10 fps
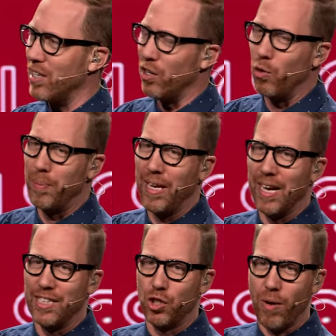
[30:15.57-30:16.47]
there will be
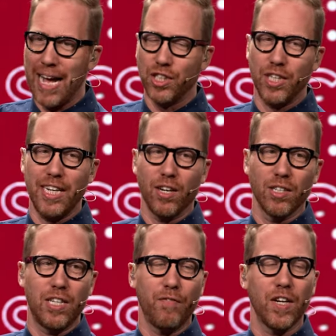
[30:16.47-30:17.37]
a tragedy or
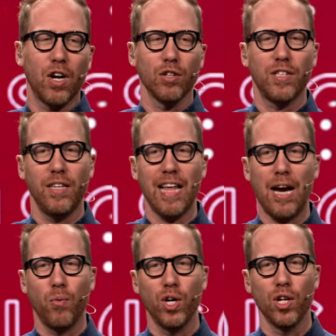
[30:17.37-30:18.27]
a difficulty
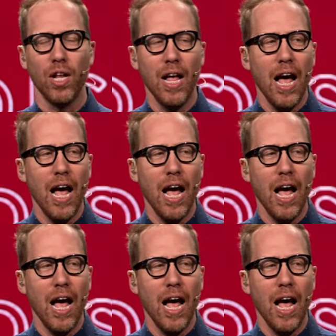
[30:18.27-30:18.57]
that will